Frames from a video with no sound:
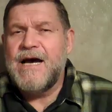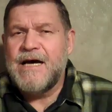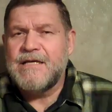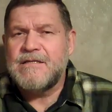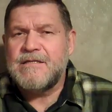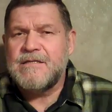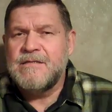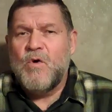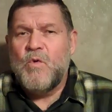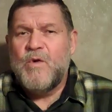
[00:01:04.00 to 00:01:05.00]
us.
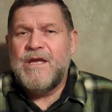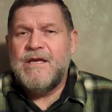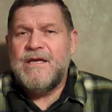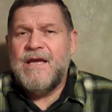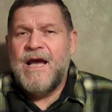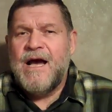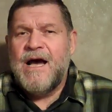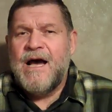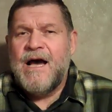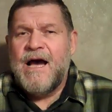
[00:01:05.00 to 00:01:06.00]
We
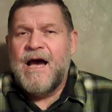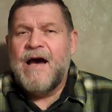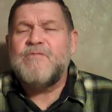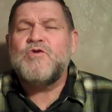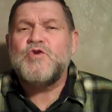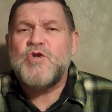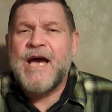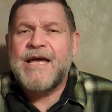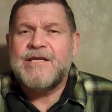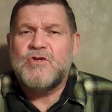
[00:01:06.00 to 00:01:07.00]
have to
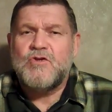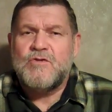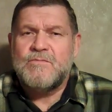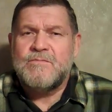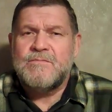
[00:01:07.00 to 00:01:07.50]
change.